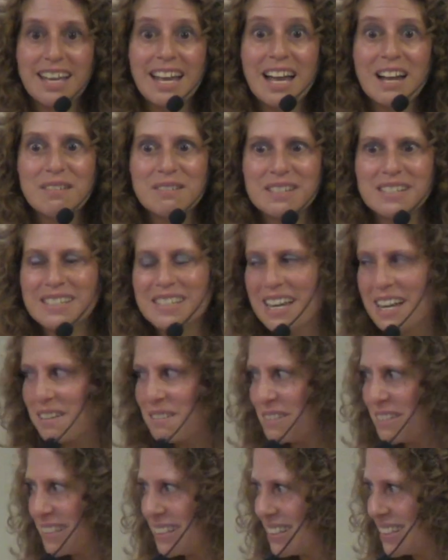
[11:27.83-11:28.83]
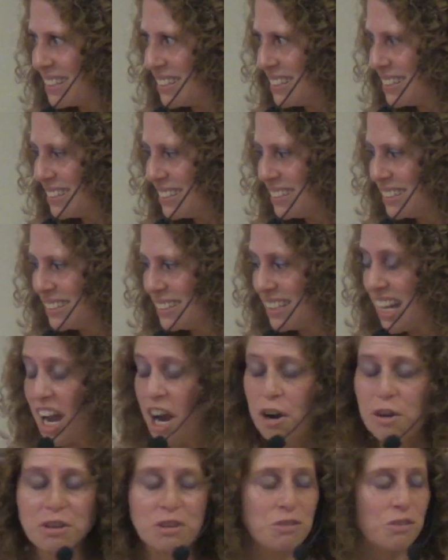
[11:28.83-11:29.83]
How is that one?
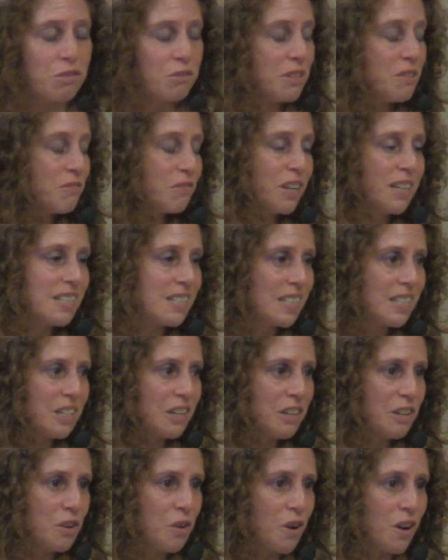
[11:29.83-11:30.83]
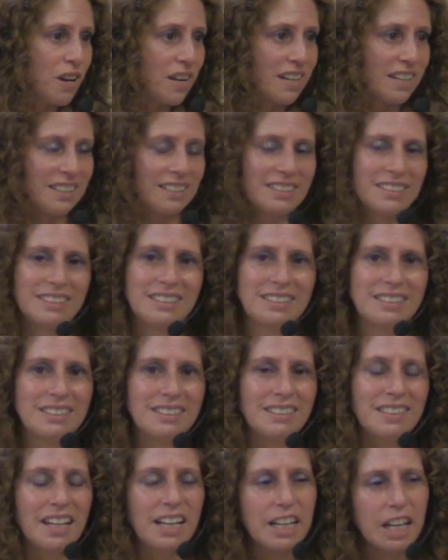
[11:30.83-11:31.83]
How are your three friends in New York?
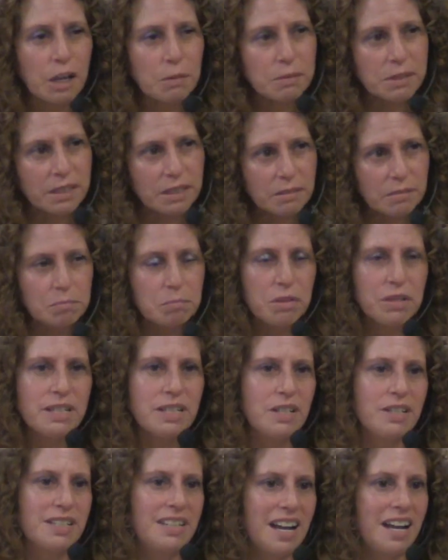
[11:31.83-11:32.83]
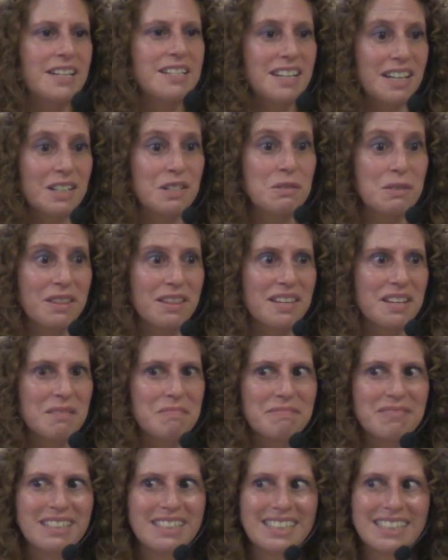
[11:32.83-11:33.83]
I kept in pretty good contact with
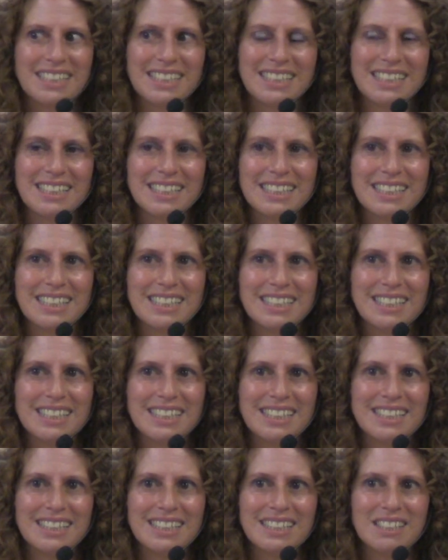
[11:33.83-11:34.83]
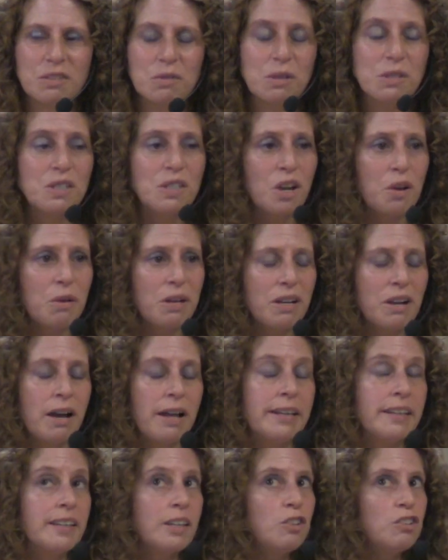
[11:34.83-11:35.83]
them. What's going
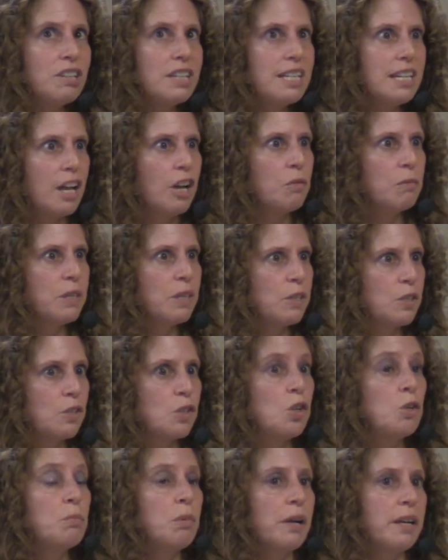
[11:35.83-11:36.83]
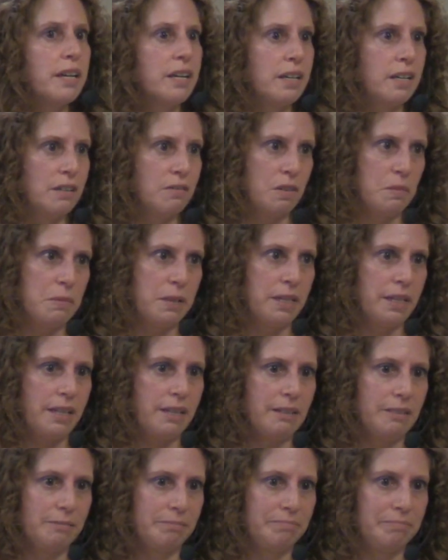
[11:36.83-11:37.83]
on? And then she'd tell me the scoop on
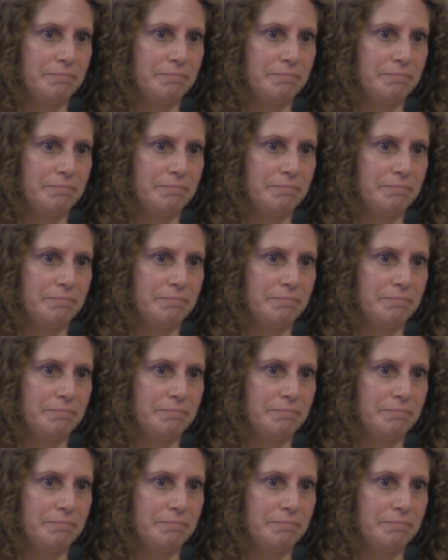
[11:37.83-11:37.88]
everybody.